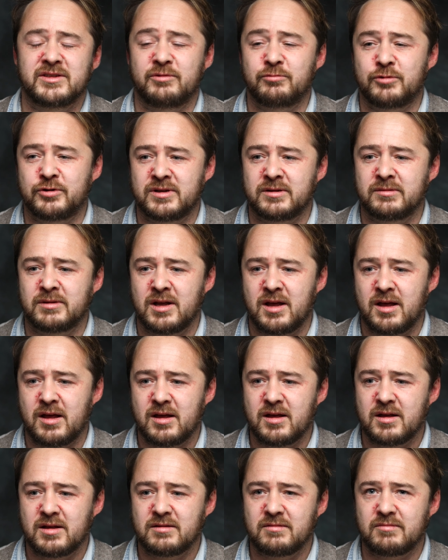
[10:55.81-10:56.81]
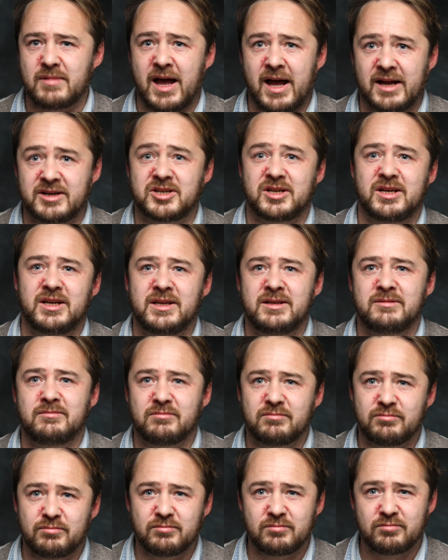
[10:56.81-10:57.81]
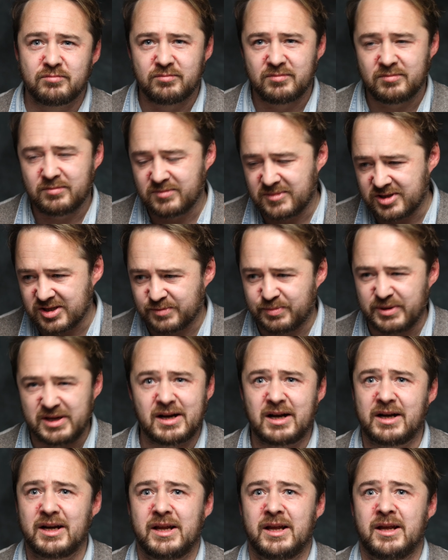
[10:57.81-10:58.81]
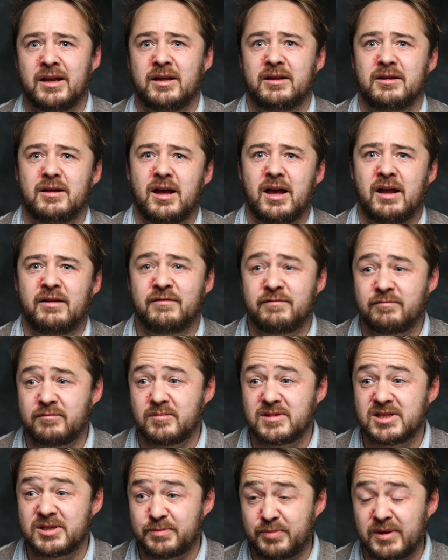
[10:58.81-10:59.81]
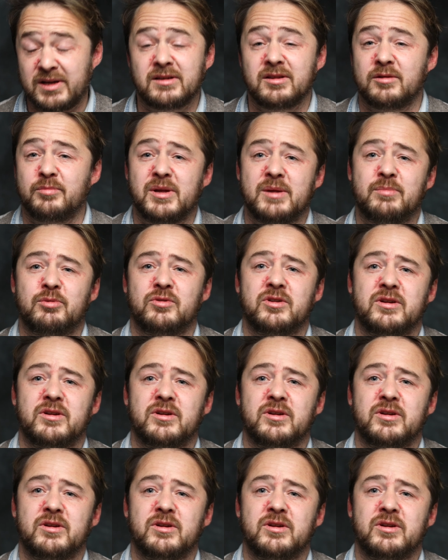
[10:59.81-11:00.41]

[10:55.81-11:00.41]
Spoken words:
I want to actually just be clear and speak to the people